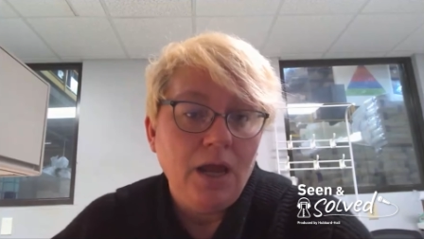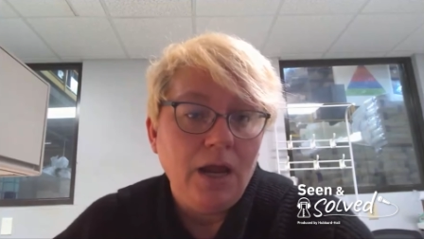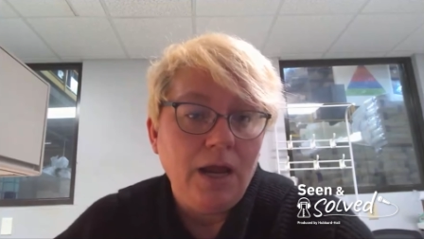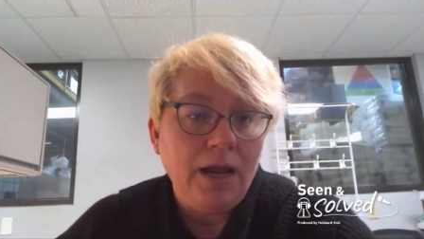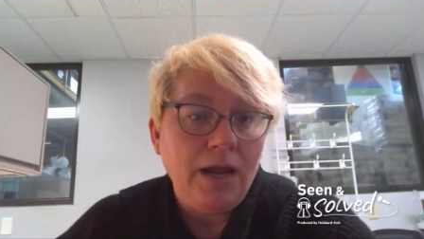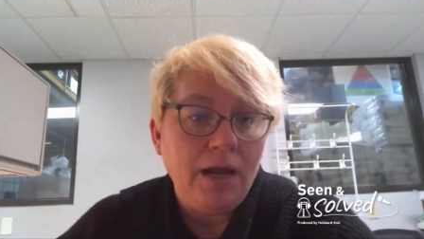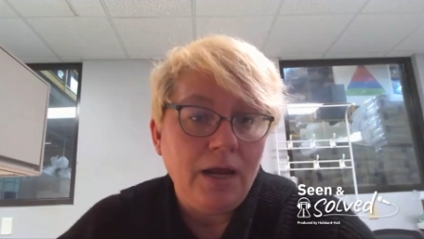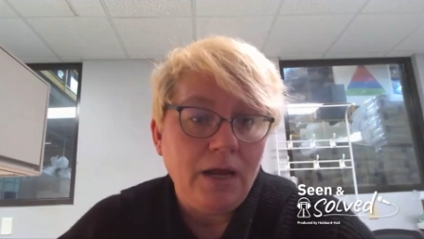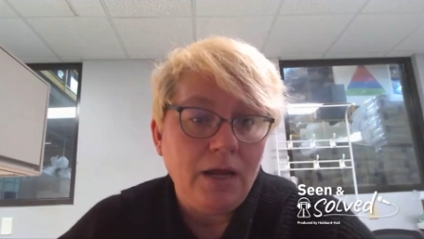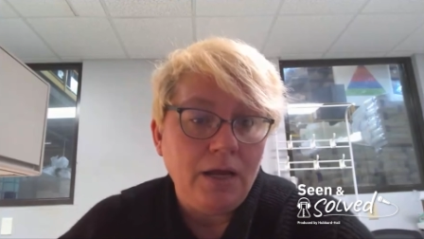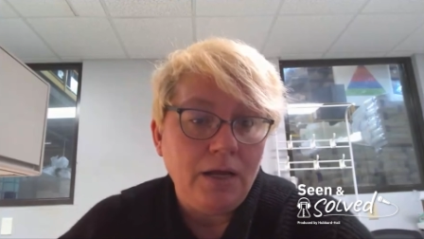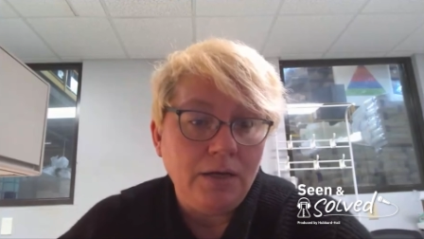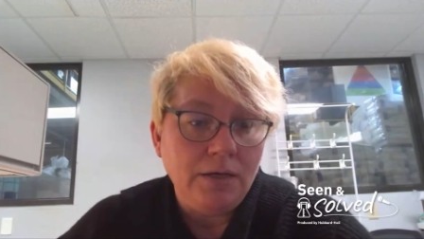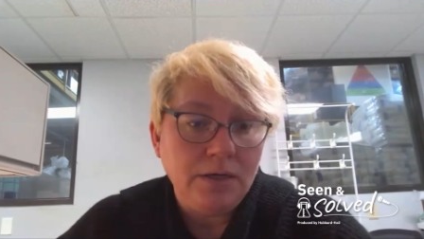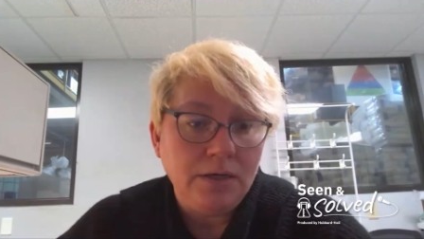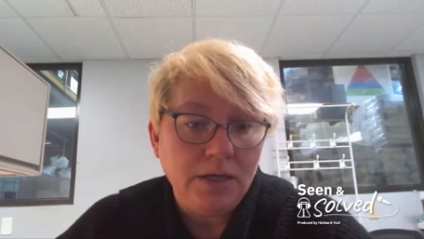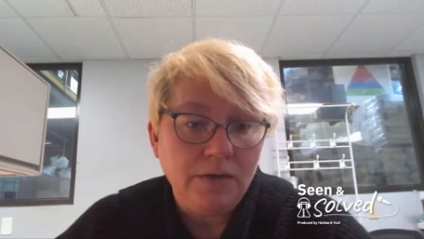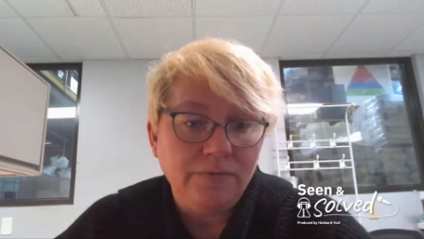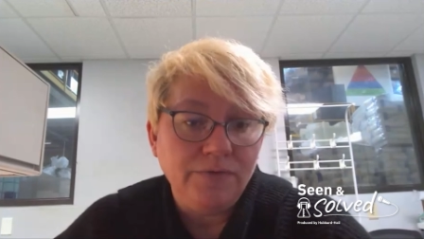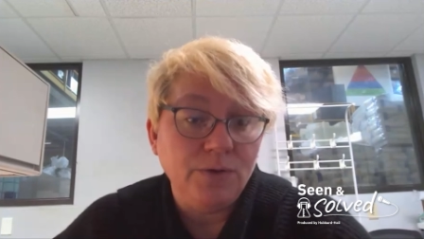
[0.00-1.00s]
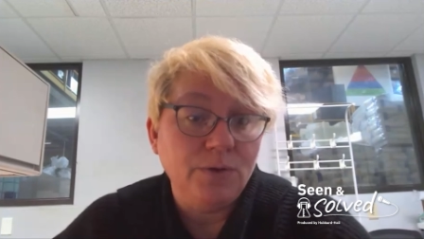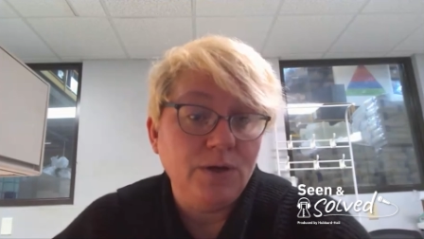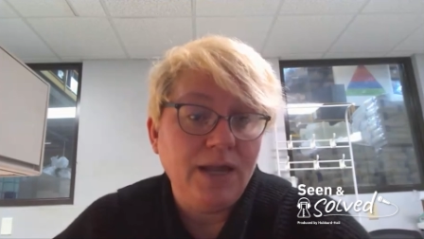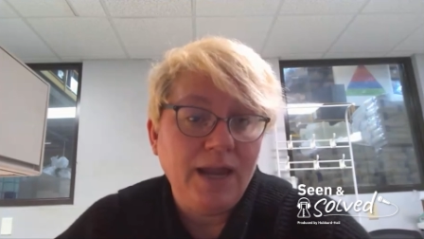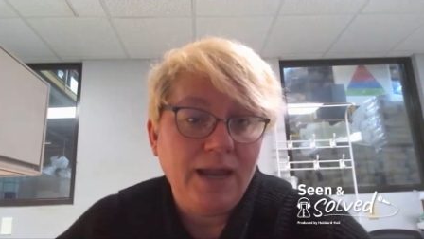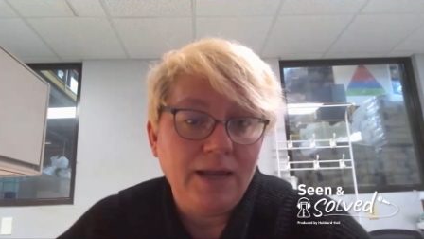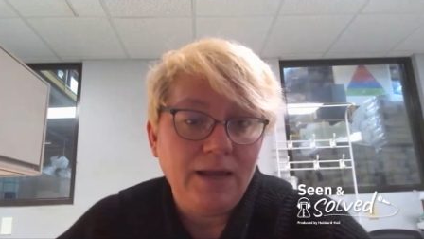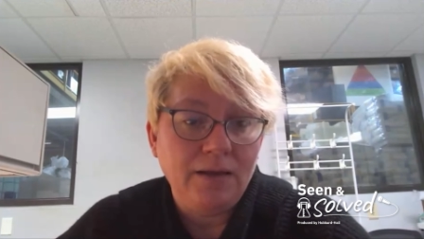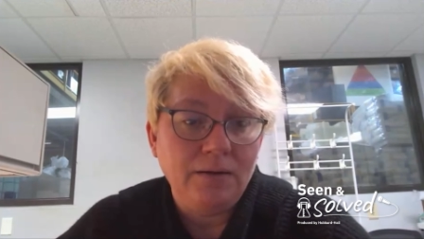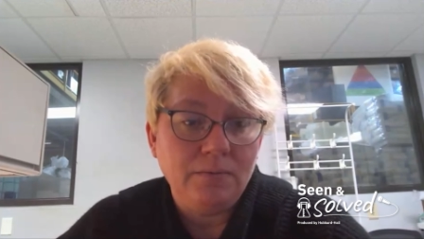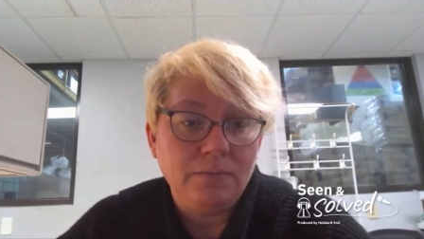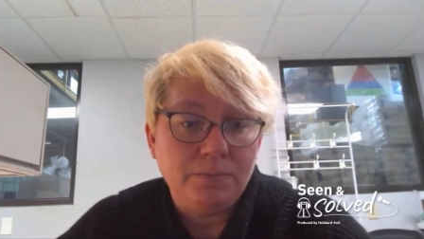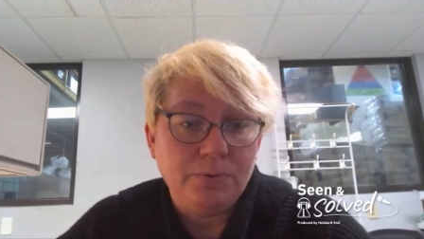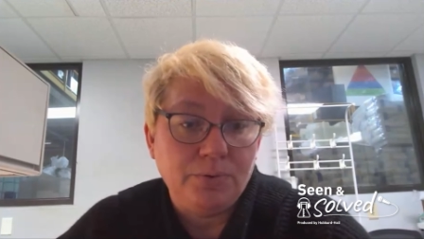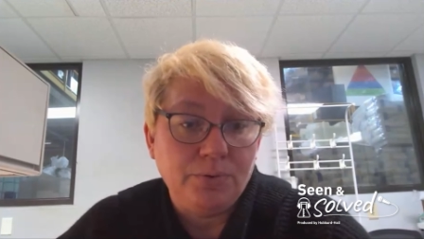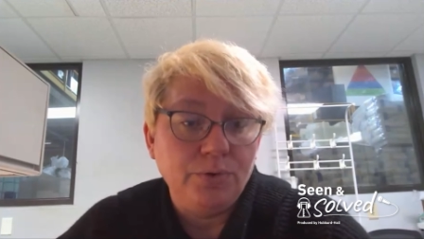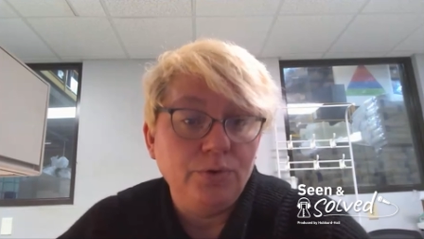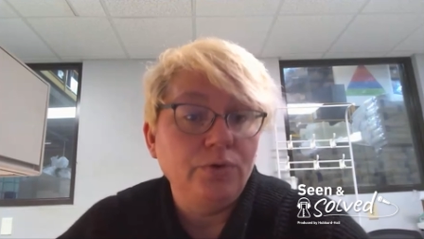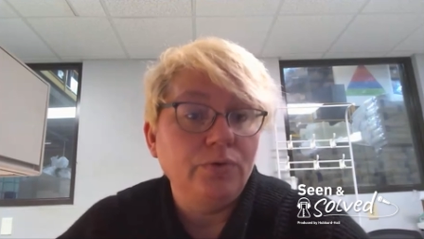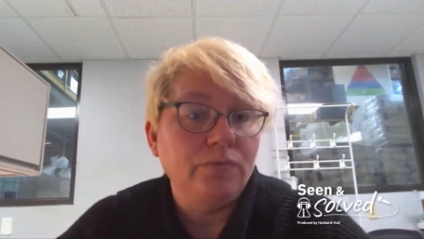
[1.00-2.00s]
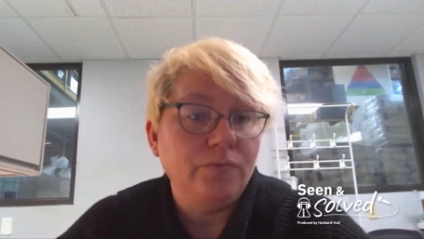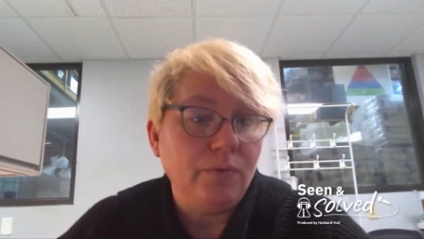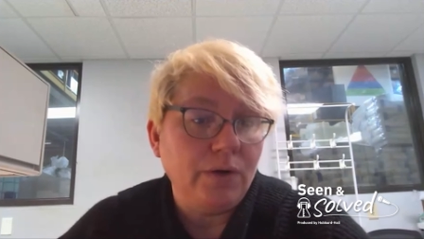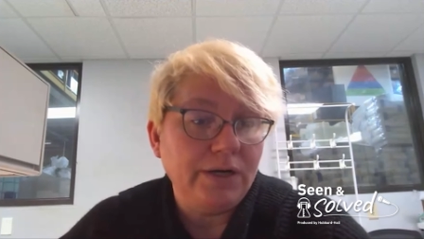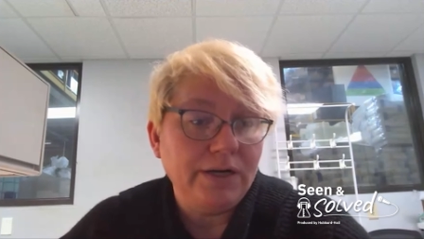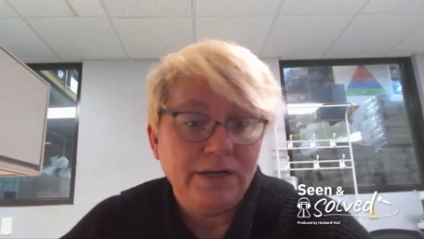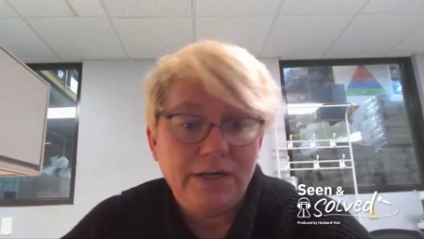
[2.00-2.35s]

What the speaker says: And if you can't prove what